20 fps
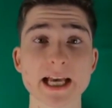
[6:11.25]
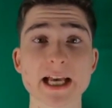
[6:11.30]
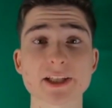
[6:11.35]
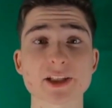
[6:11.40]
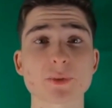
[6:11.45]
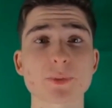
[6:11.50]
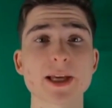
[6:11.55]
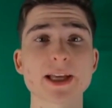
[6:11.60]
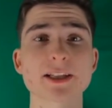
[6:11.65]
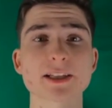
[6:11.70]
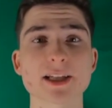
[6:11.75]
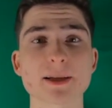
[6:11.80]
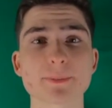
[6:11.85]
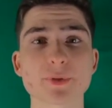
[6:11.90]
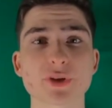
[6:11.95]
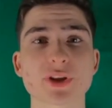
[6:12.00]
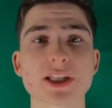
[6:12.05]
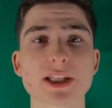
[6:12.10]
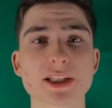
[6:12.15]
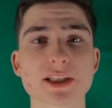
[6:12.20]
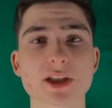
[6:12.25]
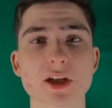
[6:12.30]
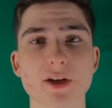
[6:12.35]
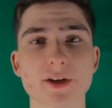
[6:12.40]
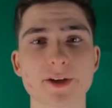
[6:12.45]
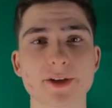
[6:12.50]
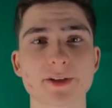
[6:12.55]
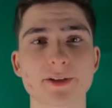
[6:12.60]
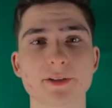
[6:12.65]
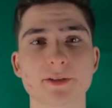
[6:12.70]
so we had a couple things
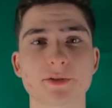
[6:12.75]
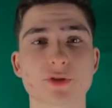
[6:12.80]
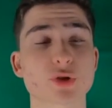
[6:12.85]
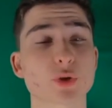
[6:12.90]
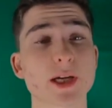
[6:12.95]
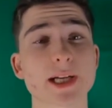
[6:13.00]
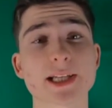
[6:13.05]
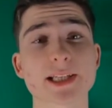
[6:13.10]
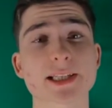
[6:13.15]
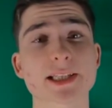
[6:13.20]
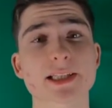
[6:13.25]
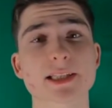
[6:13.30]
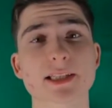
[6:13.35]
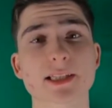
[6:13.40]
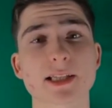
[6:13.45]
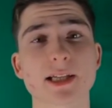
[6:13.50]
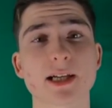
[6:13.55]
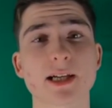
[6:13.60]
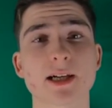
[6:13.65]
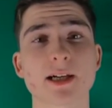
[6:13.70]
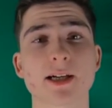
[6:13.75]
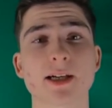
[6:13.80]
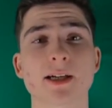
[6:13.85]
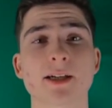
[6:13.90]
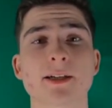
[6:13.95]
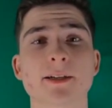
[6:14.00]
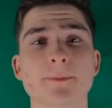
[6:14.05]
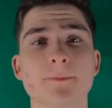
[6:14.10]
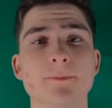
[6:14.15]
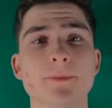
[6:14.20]
on drinks
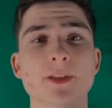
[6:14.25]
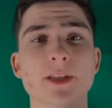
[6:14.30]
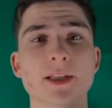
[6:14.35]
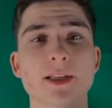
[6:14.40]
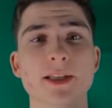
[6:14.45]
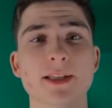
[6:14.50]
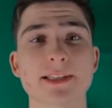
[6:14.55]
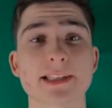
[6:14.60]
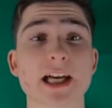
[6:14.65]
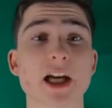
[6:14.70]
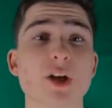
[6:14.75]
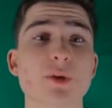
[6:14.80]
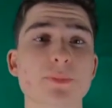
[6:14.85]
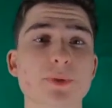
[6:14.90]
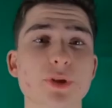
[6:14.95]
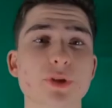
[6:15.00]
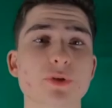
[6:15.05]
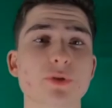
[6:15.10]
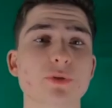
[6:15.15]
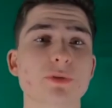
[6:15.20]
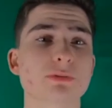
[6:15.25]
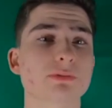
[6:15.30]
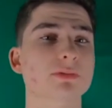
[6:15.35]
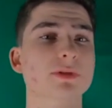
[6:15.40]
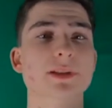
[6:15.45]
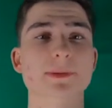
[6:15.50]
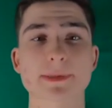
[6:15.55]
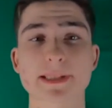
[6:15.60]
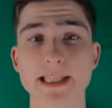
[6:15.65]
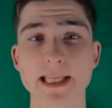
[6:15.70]
to help you,
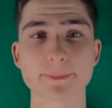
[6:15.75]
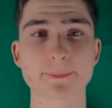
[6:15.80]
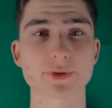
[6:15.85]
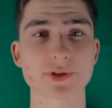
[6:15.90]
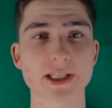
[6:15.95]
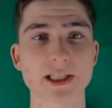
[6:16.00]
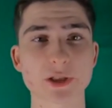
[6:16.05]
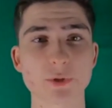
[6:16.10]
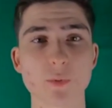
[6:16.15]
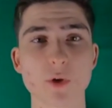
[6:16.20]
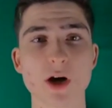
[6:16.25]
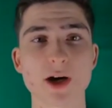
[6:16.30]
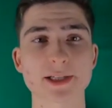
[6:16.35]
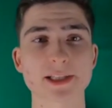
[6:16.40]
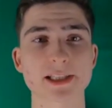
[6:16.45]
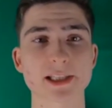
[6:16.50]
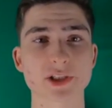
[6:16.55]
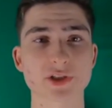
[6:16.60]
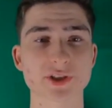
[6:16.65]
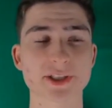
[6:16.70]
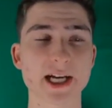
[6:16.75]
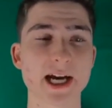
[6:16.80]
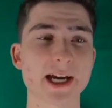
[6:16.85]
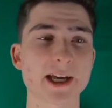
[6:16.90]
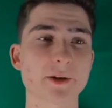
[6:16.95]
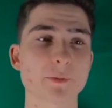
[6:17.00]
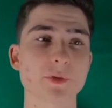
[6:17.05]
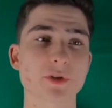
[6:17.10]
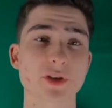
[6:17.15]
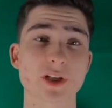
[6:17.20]
some staples that you want in your
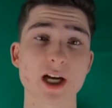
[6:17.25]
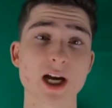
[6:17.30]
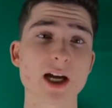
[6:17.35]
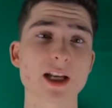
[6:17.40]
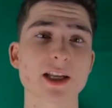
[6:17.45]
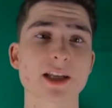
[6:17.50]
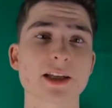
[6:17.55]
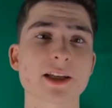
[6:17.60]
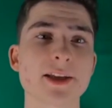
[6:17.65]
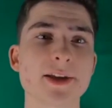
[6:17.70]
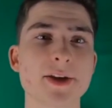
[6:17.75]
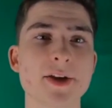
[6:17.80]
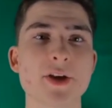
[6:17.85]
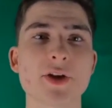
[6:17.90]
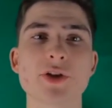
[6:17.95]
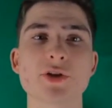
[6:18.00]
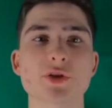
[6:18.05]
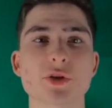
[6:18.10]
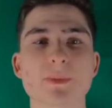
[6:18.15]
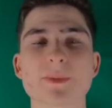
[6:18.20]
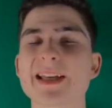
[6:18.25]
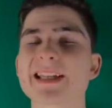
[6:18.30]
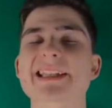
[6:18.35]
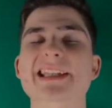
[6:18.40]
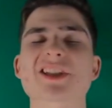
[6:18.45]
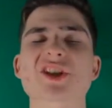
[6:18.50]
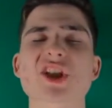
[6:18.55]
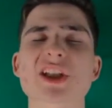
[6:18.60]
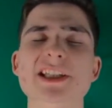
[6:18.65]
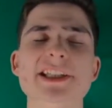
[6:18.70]
diet when you're cutting. So it makes
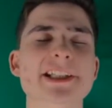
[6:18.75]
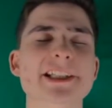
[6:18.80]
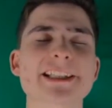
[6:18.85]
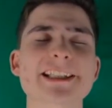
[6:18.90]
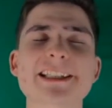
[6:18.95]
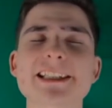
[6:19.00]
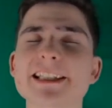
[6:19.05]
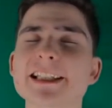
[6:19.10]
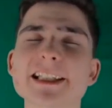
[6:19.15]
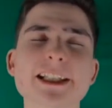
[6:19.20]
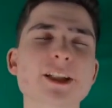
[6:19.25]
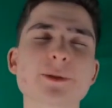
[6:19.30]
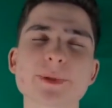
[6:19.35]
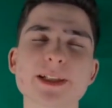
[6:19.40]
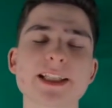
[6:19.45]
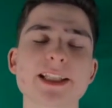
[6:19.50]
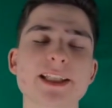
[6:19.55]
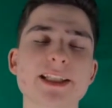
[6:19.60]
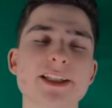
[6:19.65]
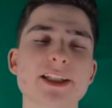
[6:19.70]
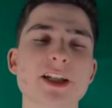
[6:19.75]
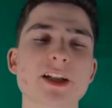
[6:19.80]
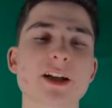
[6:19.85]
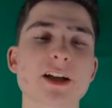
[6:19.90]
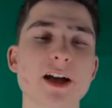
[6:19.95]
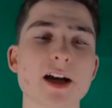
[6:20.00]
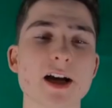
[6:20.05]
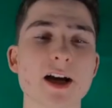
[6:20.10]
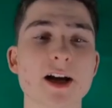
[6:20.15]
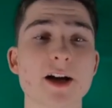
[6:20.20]
it just a little bit
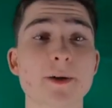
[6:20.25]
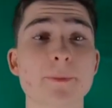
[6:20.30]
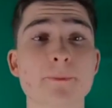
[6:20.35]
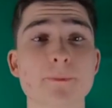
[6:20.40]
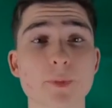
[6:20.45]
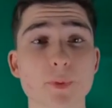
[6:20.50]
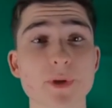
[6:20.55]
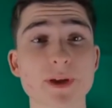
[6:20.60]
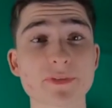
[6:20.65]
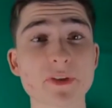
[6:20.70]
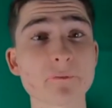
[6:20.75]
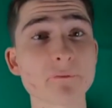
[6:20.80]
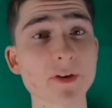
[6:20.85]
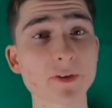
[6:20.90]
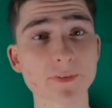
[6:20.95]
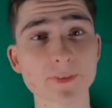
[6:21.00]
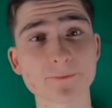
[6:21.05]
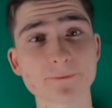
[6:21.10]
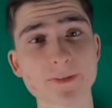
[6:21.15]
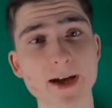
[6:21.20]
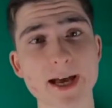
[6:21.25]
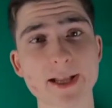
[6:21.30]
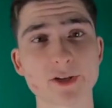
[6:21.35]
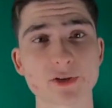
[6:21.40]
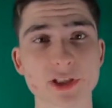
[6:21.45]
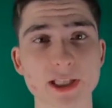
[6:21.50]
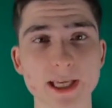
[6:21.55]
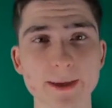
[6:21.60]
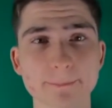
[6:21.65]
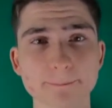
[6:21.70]
easier. But we have the fifth and final
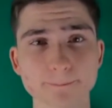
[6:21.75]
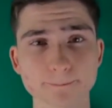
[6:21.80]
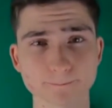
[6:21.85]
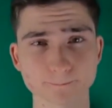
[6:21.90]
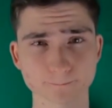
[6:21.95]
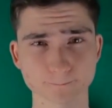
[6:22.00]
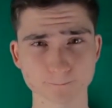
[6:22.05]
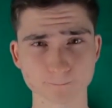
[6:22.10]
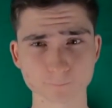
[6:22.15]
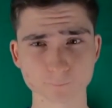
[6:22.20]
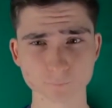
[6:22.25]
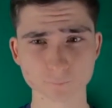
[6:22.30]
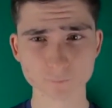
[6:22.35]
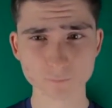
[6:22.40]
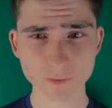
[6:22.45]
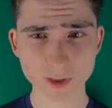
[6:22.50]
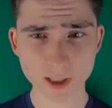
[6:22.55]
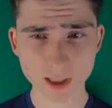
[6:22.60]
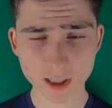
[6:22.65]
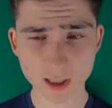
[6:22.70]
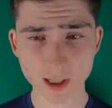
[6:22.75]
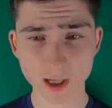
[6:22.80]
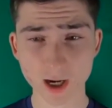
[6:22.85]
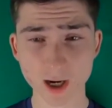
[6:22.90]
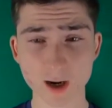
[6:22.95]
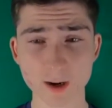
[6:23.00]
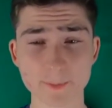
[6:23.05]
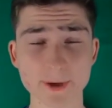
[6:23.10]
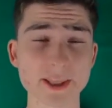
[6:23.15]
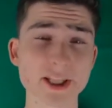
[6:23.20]
tip.
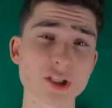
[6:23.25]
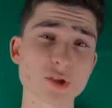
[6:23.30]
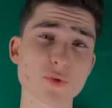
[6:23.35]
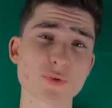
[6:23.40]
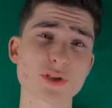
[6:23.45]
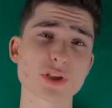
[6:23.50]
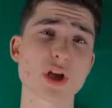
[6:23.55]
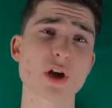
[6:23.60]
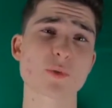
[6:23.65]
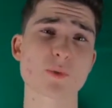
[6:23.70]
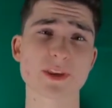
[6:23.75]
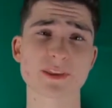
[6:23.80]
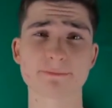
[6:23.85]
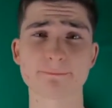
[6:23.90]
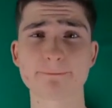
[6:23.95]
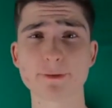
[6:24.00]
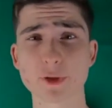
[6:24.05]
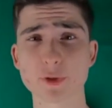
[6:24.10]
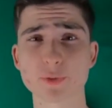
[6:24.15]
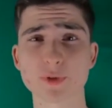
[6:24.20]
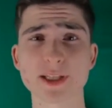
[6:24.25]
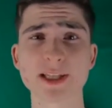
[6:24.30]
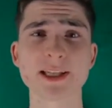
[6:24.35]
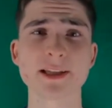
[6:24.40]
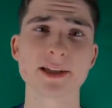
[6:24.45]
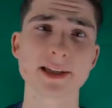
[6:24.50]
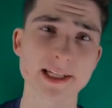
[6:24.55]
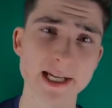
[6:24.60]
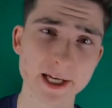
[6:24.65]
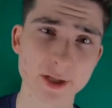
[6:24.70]
And this goes along with food,
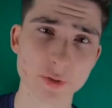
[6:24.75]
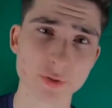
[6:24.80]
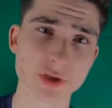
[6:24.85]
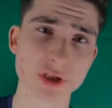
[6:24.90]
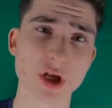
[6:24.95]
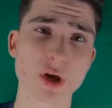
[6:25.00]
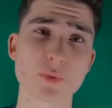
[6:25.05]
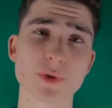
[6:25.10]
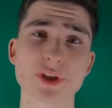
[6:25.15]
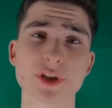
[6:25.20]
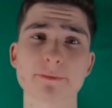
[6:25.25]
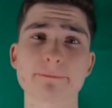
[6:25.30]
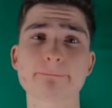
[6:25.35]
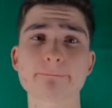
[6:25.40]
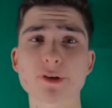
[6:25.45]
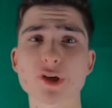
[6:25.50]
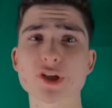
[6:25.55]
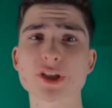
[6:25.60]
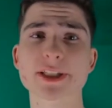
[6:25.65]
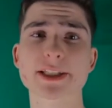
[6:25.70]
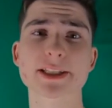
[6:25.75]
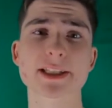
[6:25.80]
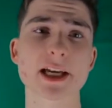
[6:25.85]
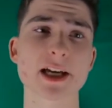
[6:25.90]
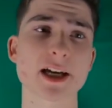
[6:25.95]
kind of goes along with our first